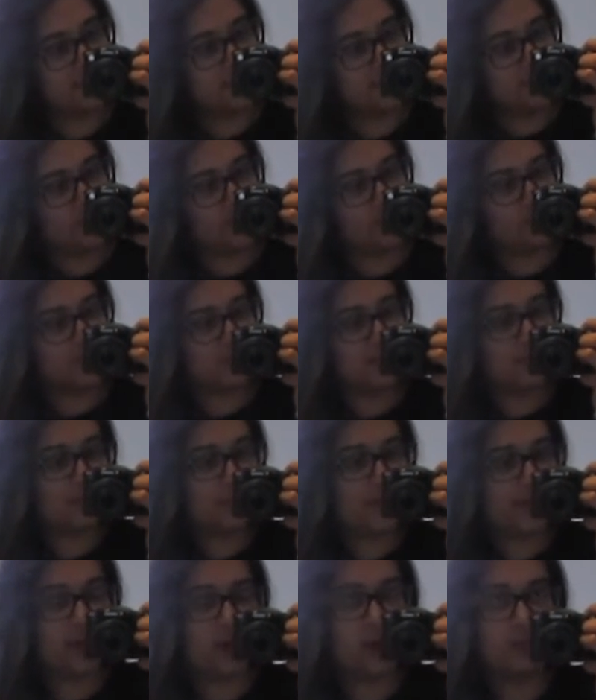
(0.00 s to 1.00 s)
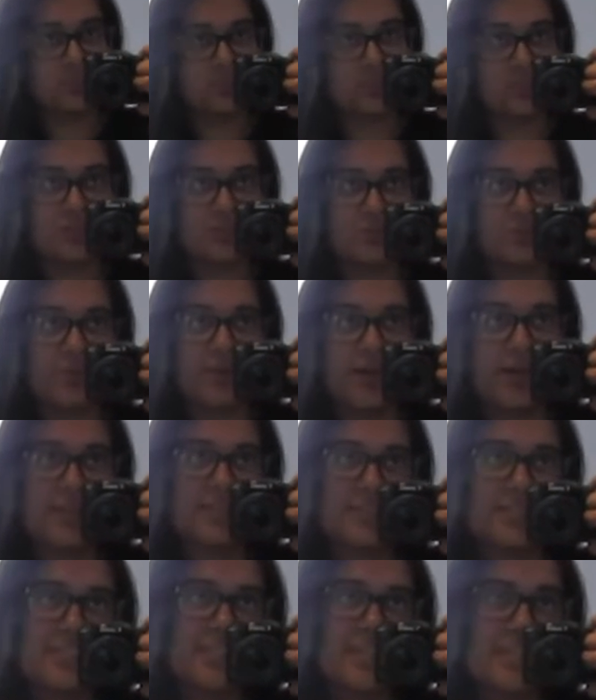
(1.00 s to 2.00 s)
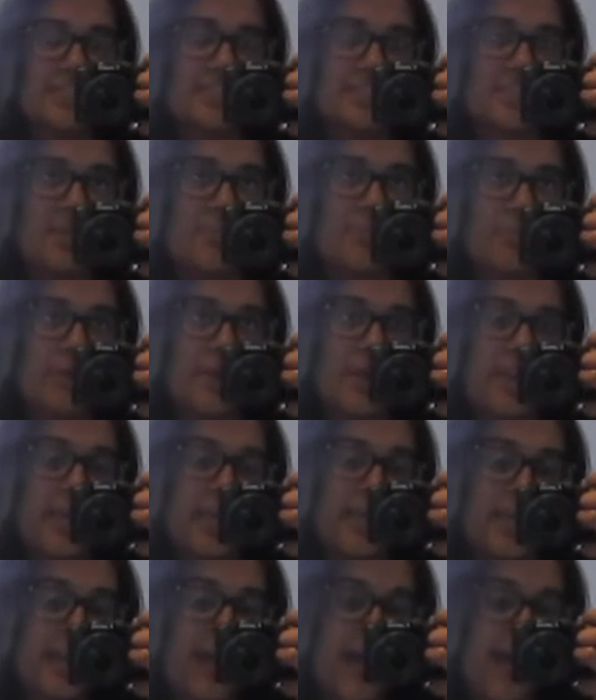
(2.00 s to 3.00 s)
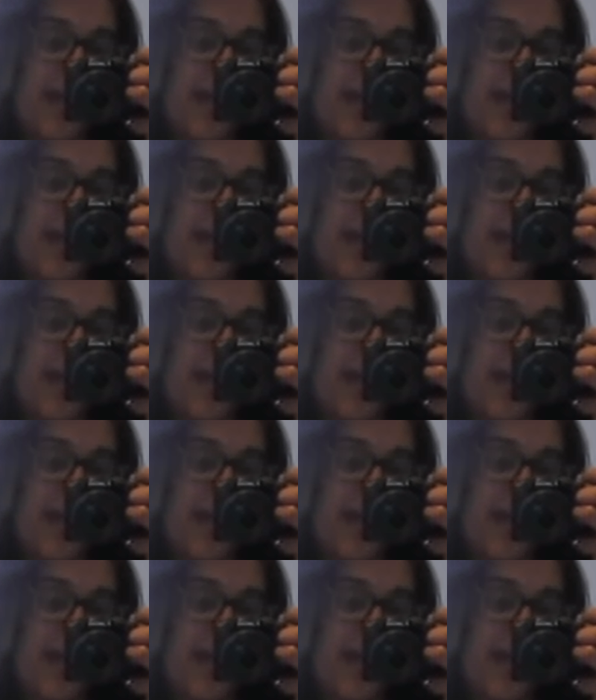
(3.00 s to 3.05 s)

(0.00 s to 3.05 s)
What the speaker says: but usually the way comm skills works is they bring in